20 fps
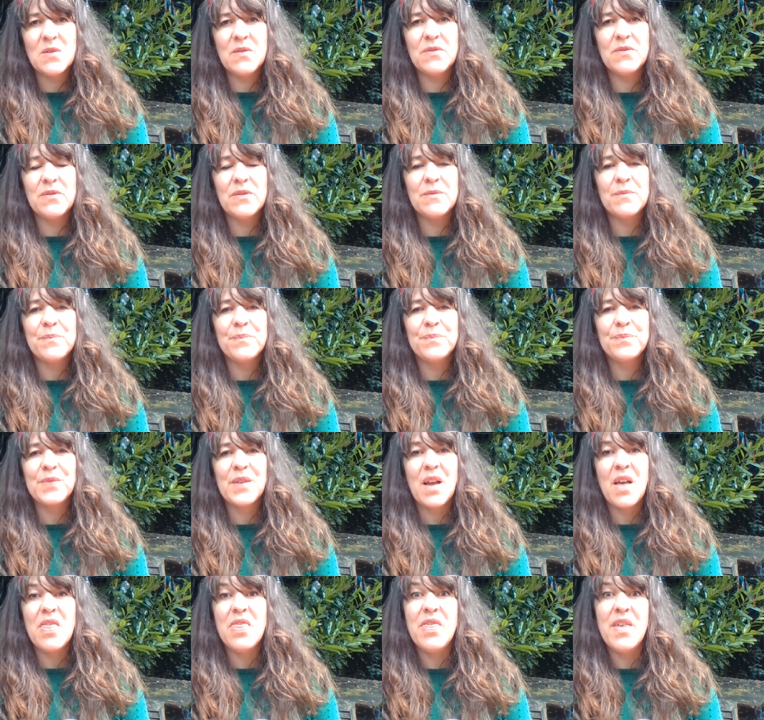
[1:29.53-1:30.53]
of
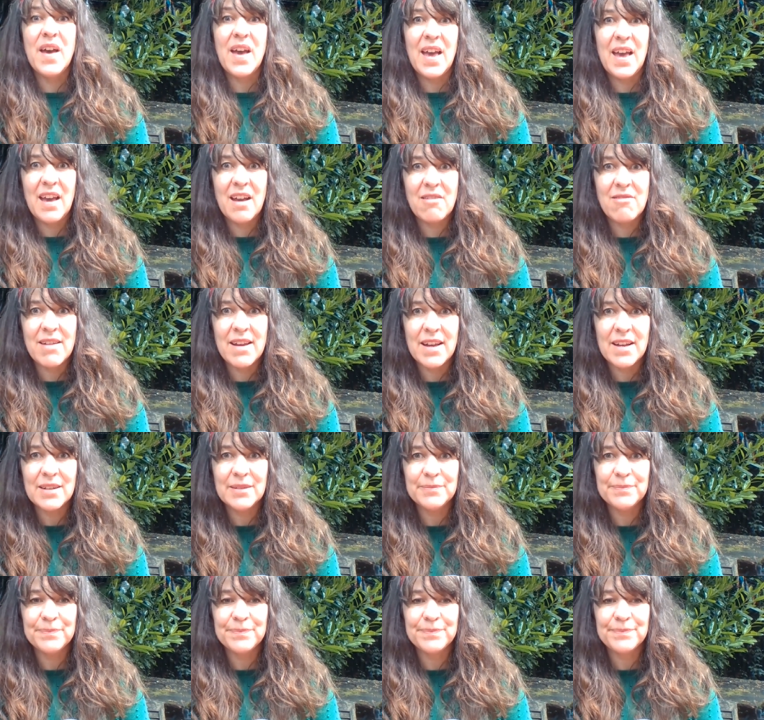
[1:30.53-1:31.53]
the area